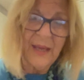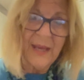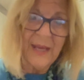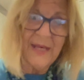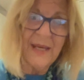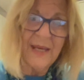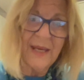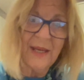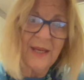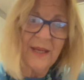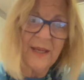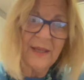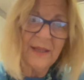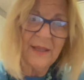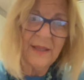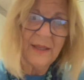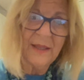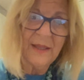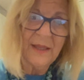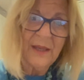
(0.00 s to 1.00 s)
India,
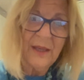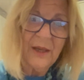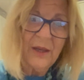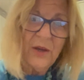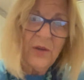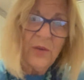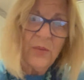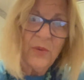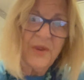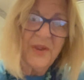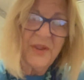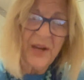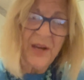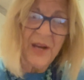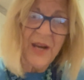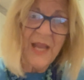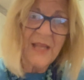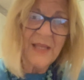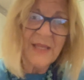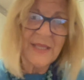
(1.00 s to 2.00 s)
with their
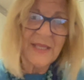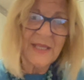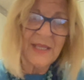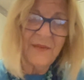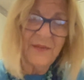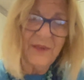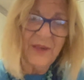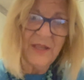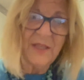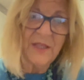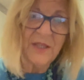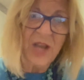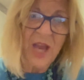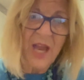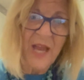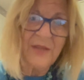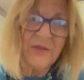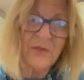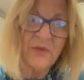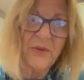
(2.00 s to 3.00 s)
last TV
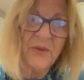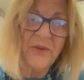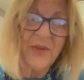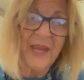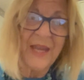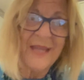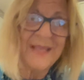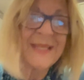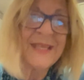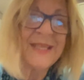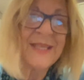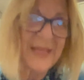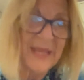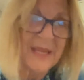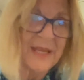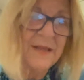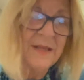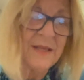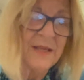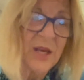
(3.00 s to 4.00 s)
channel that is
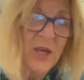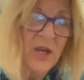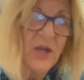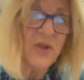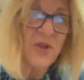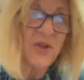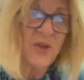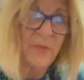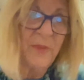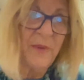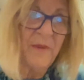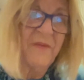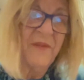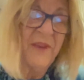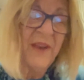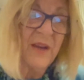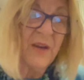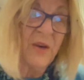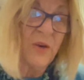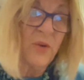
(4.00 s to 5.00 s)
seen to be fair